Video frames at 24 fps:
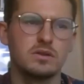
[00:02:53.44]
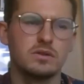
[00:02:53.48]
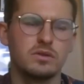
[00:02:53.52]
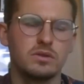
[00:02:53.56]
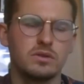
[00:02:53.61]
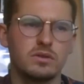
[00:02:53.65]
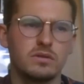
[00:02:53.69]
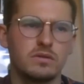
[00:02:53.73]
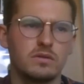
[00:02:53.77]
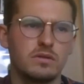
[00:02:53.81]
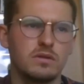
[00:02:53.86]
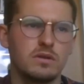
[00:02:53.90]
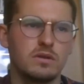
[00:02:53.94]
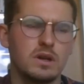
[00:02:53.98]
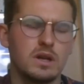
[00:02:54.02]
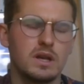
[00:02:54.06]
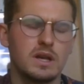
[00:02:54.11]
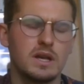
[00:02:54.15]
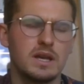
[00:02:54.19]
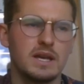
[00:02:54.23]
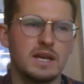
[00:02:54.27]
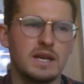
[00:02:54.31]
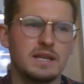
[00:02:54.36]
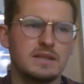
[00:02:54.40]
so
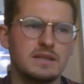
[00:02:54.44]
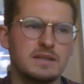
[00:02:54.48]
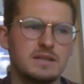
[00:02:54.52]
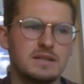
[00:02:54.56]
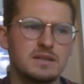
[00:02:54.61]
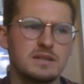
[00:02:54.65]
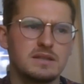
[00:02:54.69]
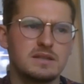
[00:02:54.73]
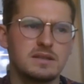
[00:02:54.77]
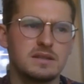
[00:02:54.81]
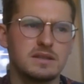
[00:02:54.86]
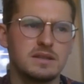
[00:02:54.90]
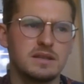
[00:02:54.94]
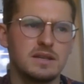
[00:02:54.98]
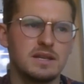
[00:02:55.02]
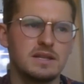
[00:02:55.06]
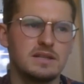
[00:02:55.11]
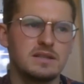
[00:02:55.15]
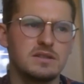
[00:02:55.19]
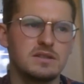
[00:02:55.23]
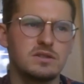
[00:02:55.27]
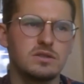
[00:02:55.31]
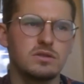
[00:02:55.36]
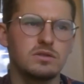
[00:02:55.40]
it's
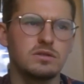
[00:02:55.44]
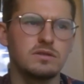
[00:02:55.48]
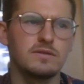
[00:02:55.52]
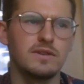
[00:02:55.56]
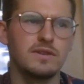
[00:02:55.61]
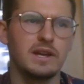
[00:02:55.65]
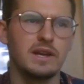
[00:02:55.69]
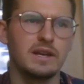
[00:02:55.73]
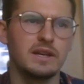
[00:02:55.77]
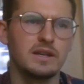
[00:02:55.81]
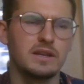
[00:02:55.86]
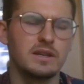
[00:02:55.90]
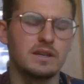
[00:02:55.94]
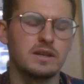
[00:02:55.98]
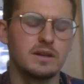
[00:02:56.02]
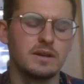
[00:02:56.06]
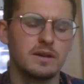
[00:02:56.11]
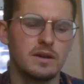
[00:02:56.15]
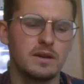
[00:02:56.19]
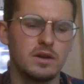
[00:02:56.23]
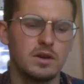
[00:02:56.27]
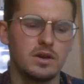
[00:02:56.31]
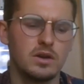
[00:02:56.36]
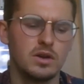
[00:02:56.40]
it's sort of like
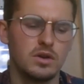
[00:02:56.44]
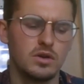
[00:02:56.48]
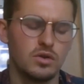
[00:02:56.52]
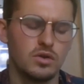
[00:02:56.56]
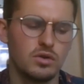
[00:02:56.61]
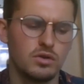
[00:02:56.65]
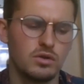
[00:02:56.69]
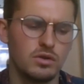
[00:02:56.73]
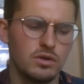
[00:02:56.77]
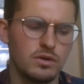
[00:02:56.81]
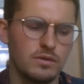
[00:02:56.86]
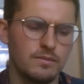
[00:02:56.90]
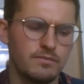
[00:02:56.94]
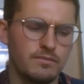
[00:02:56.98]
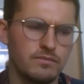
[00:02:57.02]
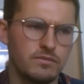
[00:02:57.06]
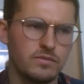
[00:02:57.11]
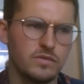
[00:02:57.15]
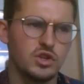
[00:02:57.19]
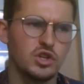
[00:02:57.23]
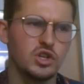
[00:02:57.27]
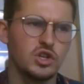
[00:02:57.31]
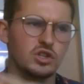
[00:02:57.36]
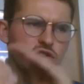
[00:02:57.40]

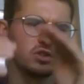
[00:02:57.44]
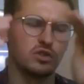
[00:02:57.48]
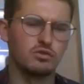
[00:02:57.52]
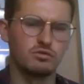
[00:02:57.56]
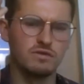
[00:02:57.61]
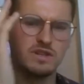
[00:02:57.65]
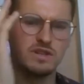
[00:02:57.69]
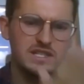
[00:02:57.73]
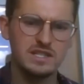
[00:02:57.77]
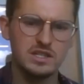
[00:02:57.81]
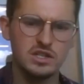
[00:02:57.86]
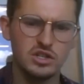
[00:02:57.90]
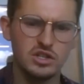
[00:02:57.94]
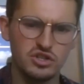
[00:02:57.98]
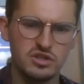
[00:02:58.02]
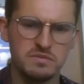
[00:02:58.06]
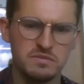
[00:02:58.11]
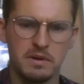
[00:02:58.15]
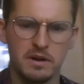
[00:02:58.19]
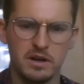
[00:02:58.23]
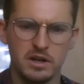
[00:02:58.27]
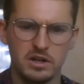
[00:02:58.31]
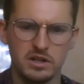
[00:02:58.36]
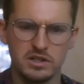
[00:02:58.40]
you got the
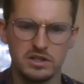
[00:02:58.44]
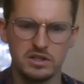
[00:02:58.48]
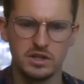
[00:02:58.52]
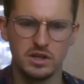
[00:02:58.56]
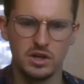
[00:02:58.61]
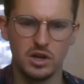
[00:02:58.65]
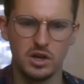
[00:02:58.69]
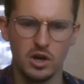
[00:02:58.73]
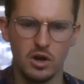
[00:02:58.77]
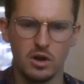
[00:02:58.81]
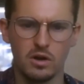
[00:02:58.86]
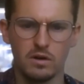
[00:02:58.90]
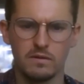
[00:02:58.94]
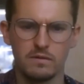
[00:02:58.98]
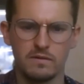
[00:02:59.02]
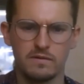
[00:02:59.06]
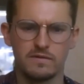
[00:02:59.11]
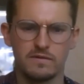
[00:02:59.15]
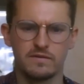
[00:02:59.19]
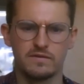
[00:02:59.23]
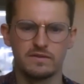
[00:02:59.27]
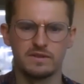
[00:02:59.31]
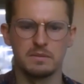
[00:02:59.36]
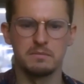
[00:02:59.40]
research part
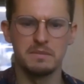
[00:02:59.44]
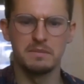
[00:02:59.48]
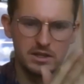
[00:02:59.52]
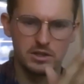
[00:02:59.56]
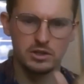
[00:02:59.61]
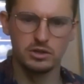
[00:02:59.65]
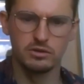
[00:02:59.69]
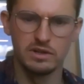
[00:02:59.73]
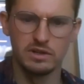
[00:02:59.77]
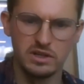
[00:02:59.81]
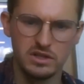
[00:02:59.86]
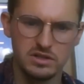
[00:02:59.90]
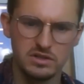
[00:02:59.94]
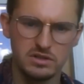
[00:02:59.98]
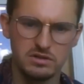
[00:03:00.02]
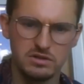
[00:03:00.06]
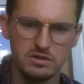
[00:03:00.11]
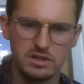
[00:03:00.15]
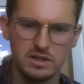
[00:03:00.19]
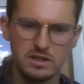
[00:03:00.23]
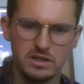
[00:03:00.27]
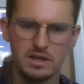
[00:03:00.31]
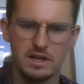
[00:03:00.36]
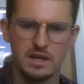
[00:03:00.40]
of the medical
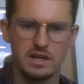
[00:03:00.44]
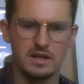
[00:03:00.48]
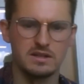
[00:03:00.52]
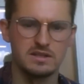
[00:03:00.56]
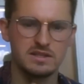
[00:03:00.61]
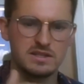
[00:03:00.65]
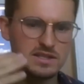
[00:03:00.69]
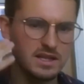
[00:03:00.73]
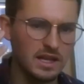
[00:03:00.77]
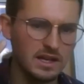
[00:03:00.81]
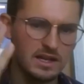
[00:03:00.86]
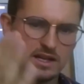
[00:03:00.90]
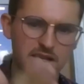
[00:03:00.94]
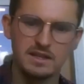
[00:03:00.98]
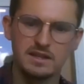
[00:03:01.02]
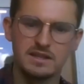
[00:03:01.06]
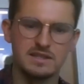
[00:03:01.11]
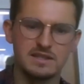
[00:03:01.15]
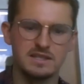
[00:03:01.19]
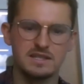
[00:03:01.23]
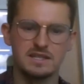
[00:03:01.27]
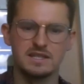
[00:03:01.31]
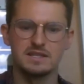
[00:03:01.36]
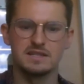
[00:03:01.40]
industry and studying
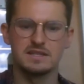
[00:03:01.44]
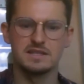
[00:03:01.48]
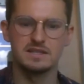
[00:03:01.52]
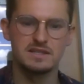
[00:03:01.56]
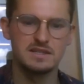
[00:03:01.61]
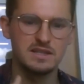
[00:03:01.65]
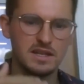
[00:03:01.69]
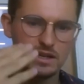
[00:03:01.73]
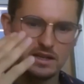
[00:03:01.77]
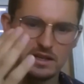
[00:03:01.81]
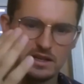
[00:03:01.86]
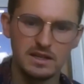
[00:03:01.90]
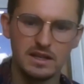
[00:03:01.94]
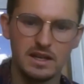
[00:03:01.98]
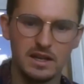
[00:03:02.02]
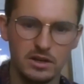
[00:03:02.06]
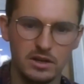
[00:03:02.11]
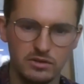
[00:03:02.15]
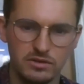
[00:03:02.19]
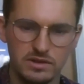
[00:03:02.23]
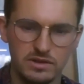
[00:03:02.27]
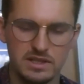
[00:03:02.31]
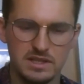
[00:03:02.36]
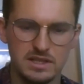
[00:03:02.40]
diseases, studying
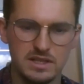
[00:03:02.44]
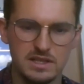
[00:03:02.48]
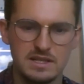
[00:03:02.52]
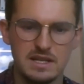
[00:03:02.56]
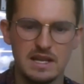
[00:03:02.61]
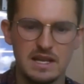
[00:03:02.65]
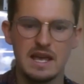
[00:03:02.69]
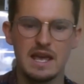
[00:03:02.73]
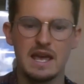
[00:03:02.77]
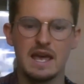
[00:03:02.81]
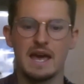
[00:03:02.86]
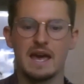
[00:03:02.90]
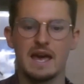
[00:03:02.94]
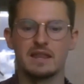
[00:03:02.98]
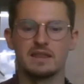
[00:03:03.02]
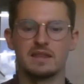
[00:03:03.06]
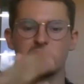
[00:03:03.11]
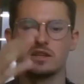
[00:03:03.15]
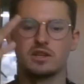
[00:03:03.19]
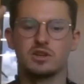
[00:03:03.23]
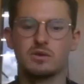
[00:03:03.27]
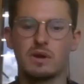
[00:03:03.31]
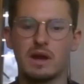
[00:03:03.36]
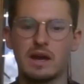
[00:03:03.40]
the illnesses, and
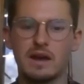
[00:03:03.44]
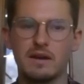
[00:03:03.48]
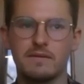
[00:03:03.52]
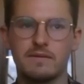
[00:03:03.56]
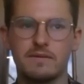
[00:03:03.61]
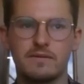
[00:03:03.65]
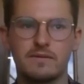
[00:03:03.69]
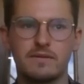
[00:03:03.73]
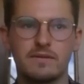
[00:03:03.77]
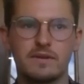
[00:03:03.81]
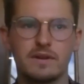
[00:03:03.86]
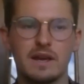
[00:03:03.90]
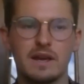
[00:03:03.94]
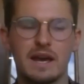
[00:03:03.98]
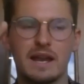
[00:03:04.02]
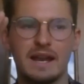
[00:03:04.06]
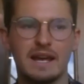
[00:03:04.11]
then you have